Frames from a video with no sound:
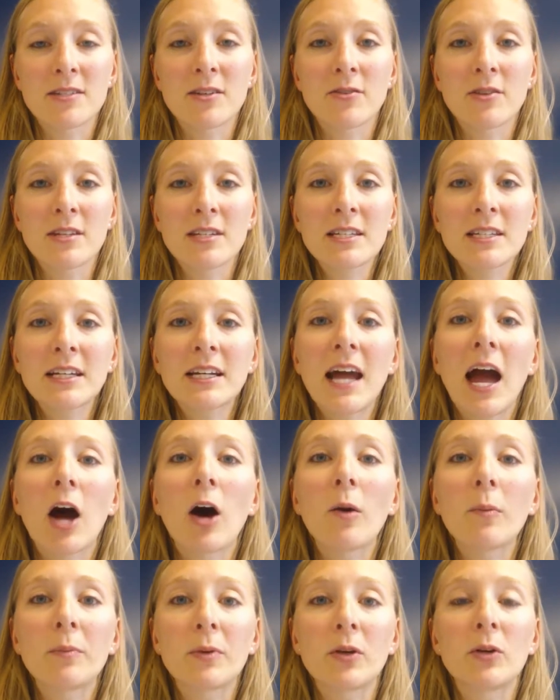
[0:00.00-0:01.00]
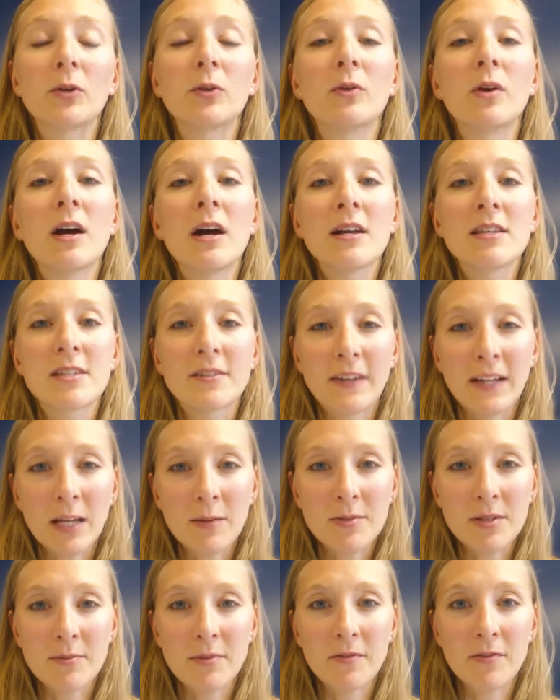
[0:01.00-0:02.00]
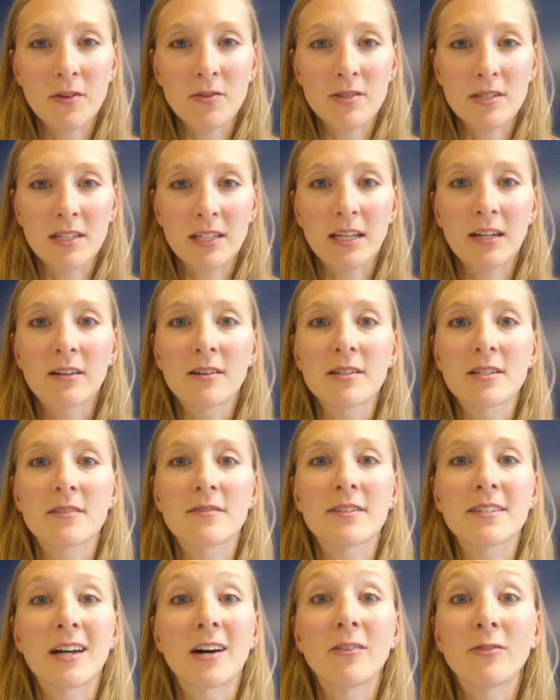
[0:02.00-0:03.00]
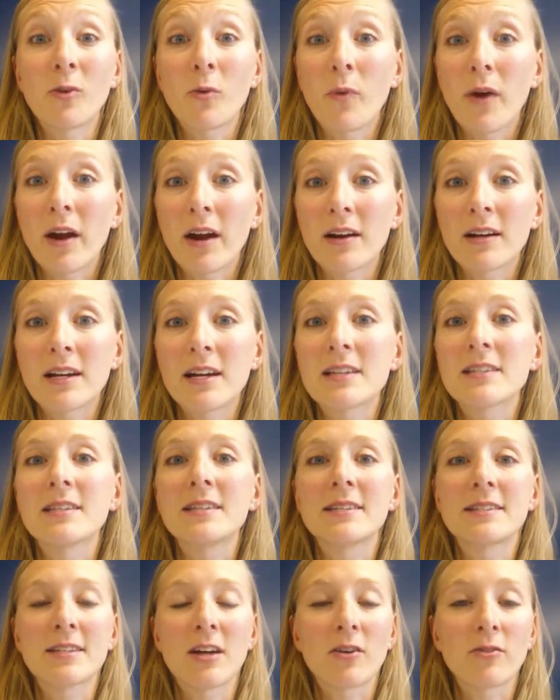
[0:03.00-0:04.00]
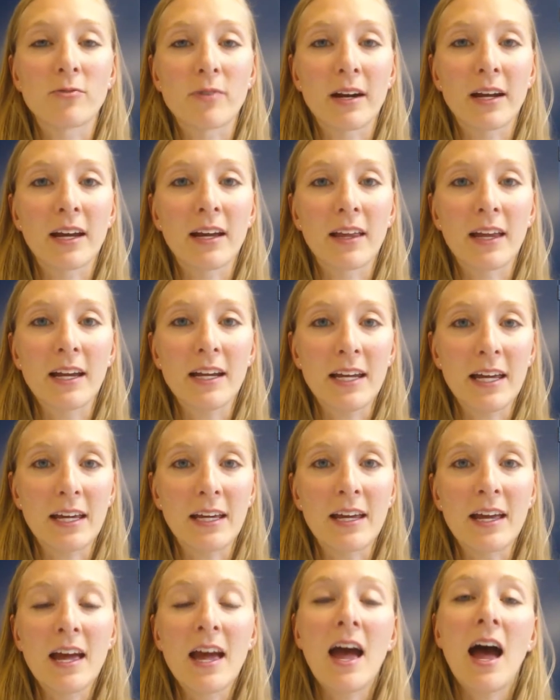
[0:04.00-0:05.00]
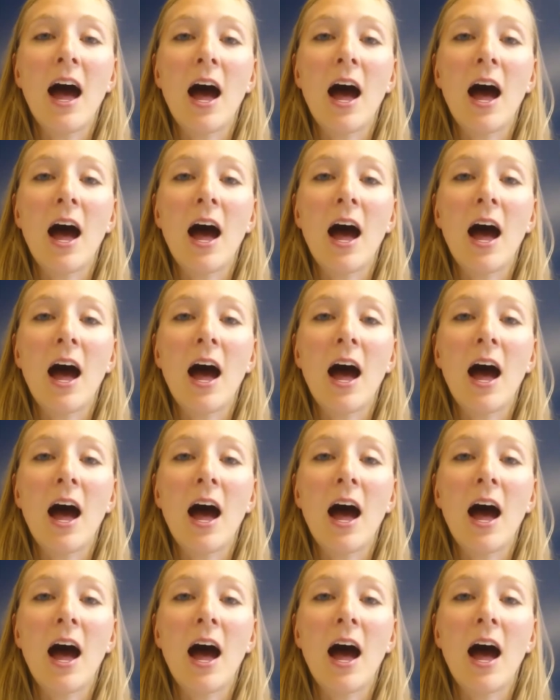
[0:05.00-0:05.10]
So this is going to help you develop some of those skills of self-awareness and self-regulating,